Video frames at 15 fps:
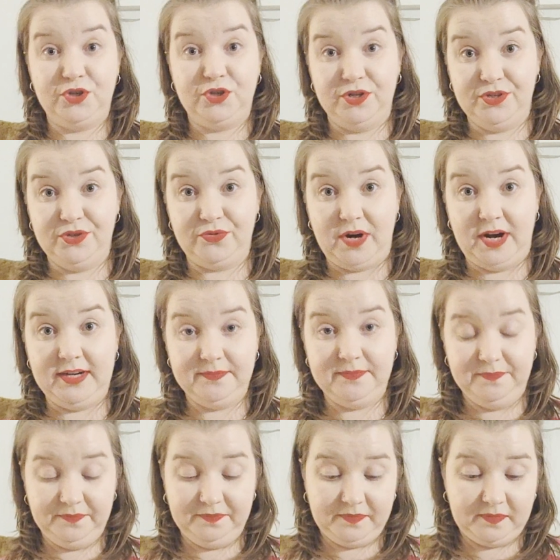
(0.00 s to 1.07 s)
just right
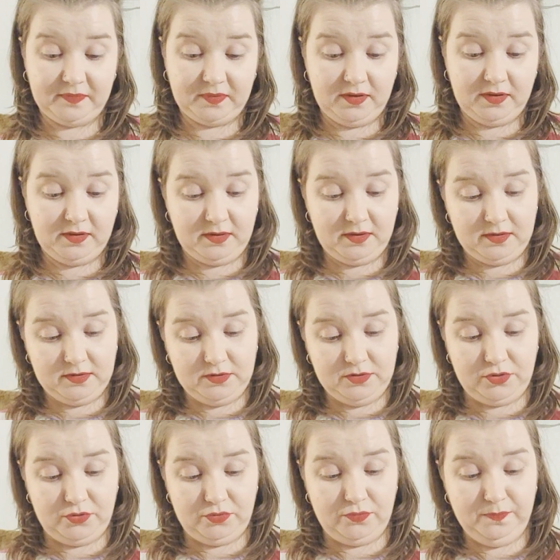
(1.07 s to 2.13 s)

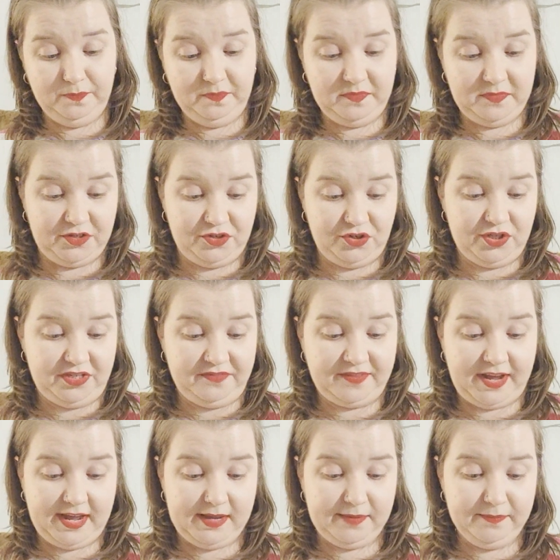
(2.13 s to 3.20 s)
to achieve
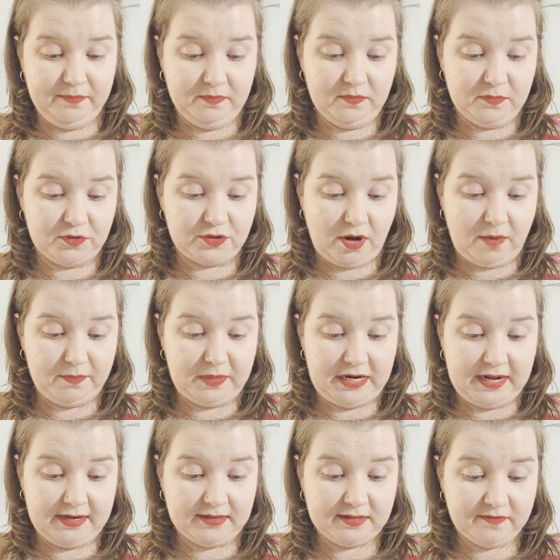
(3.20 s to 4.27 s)
a cropped
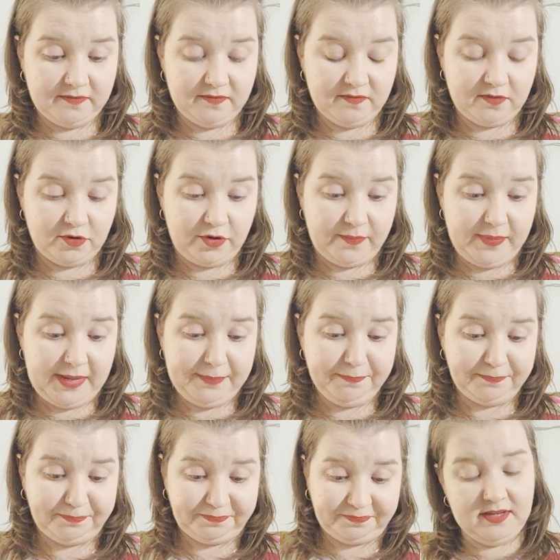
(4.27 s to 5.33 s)
length for
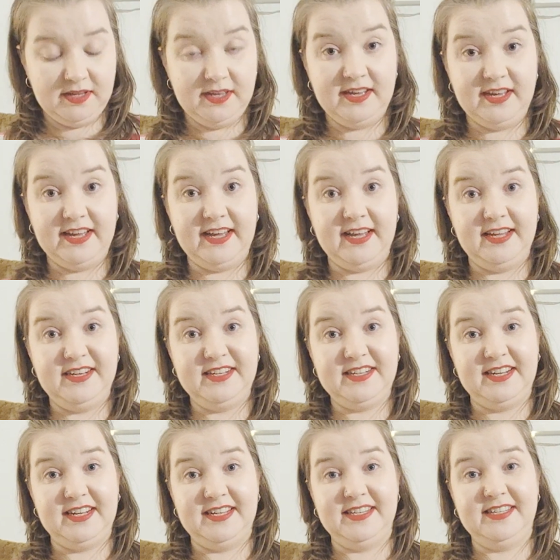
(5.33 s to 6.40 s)
me. And
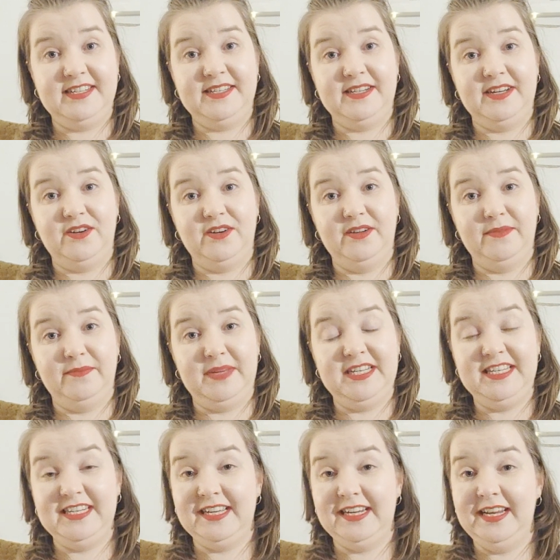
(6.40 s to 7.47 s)
as
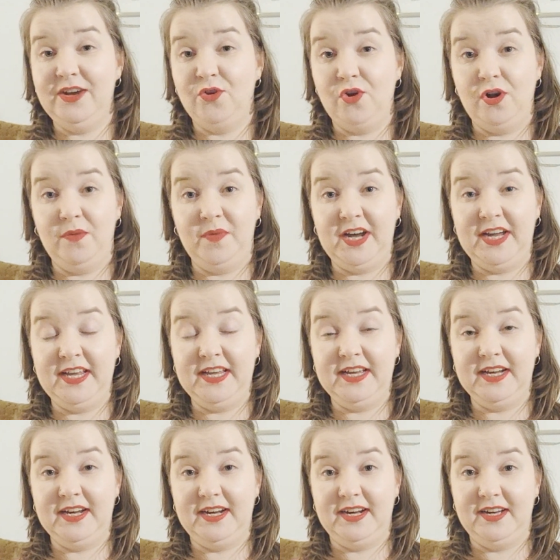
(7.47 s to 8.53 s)
basically all
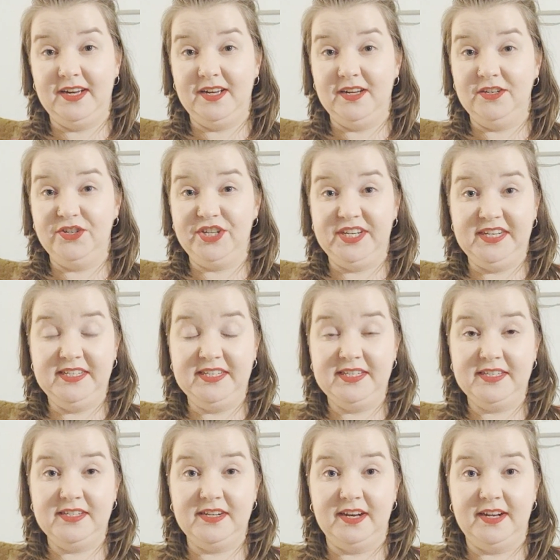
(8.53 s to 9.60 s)
my
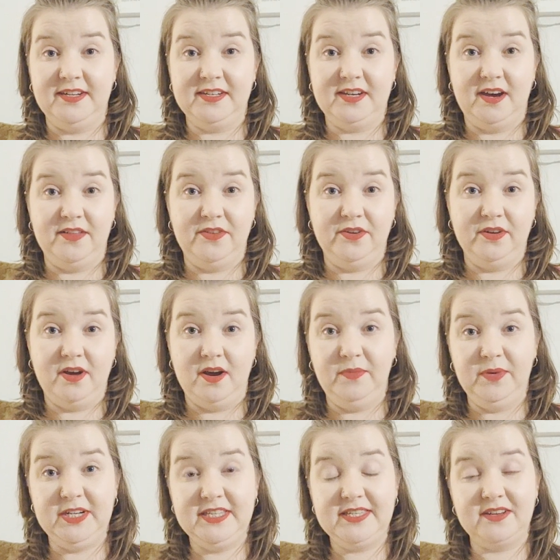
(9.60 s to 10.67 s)
jeans and other
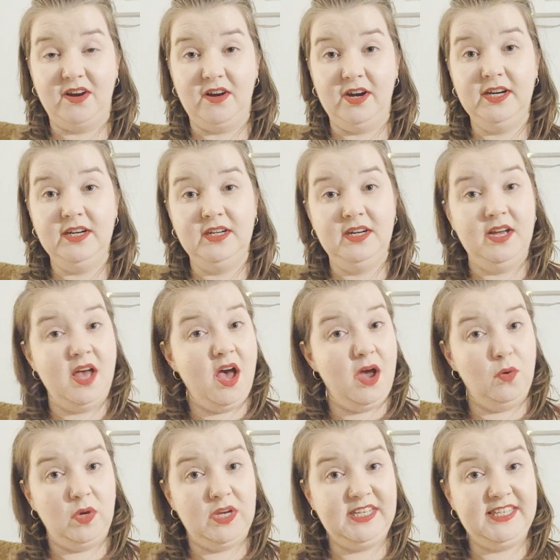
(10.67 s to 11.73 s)
garments are
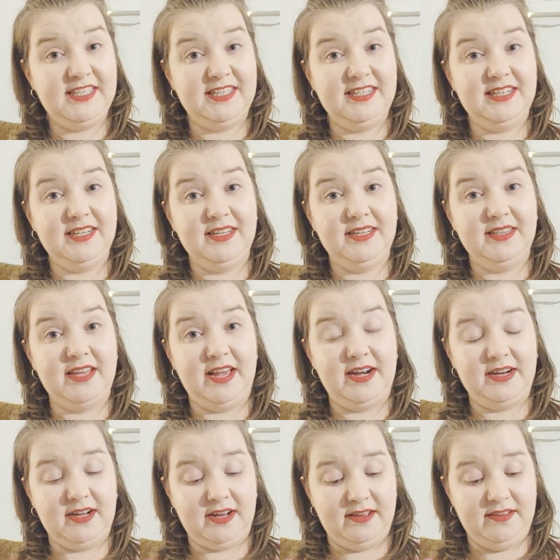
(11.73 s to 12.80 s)
high-waisted,
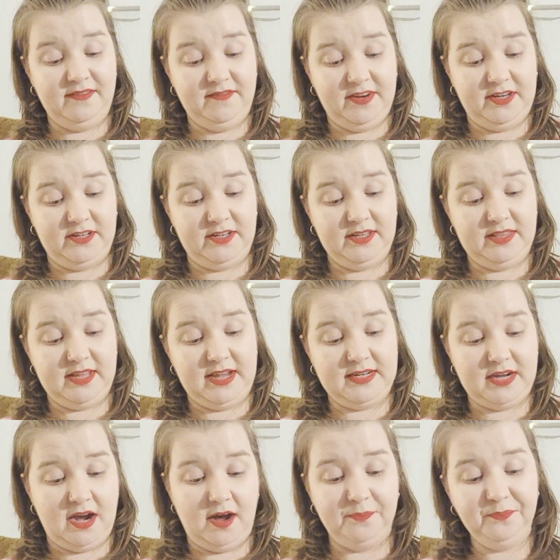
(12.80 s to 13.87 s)
then I figured
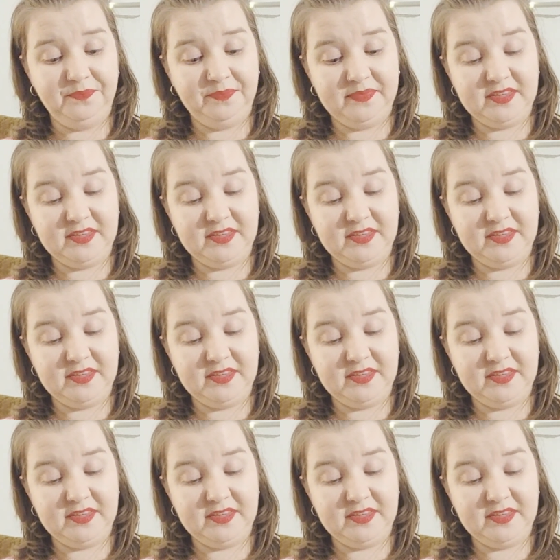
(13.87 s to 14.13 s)
that